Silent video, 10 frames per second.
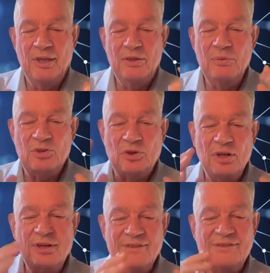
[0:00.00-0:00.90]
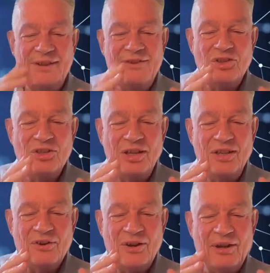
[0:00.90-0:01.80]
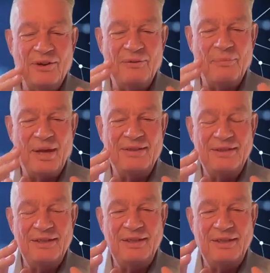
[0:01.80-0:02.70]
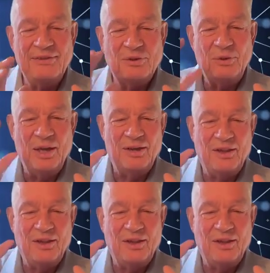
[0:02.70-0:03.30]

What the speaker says: You started as an engineer out of MIT, so you had all